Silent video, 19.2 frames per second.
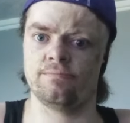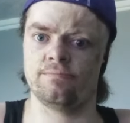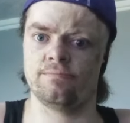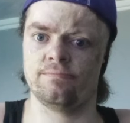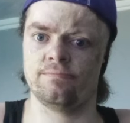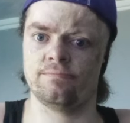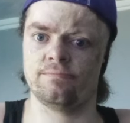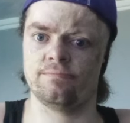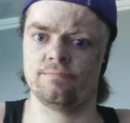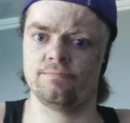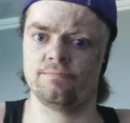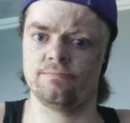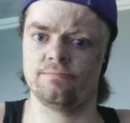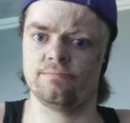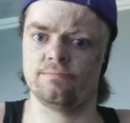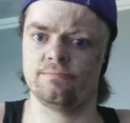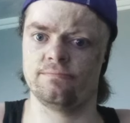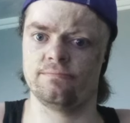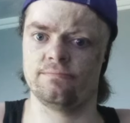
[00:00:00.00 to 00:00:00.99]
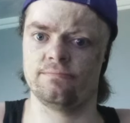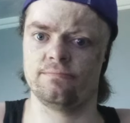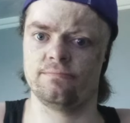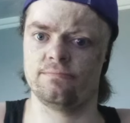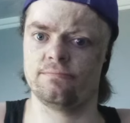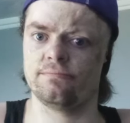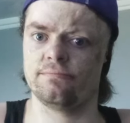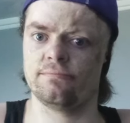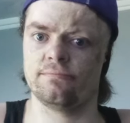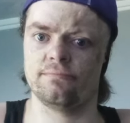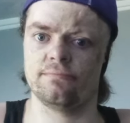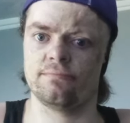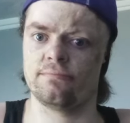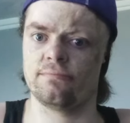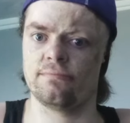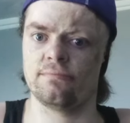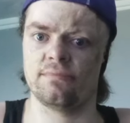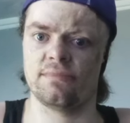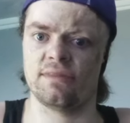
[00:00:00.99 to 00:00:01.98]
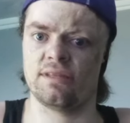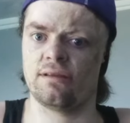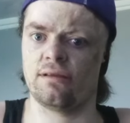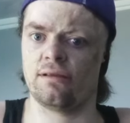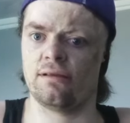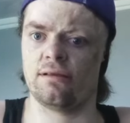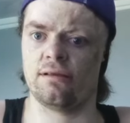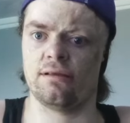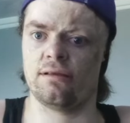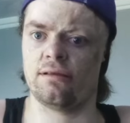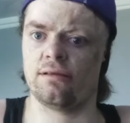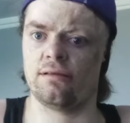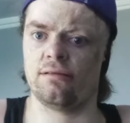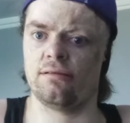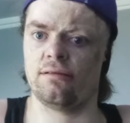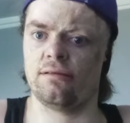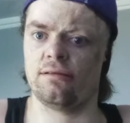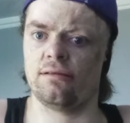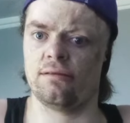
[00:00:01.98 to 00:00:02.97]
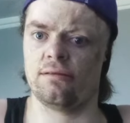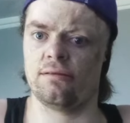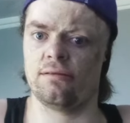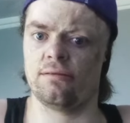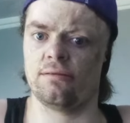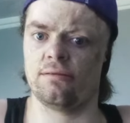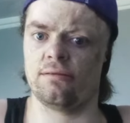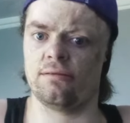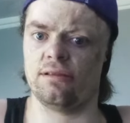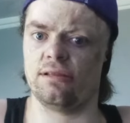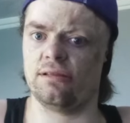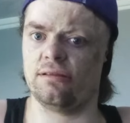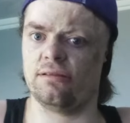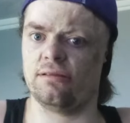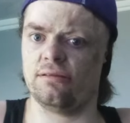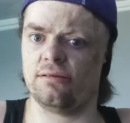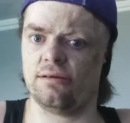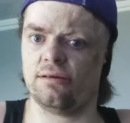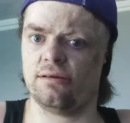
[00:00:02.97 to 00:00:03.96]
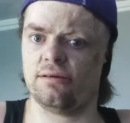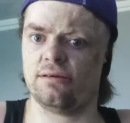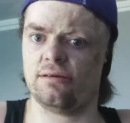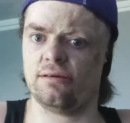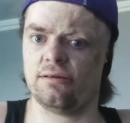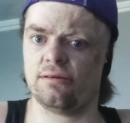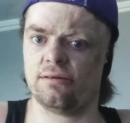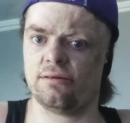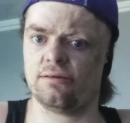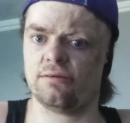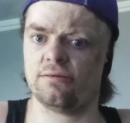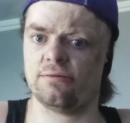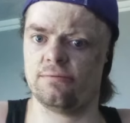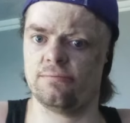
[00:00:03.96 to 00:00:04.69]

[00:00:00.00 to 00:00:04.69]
[no speech]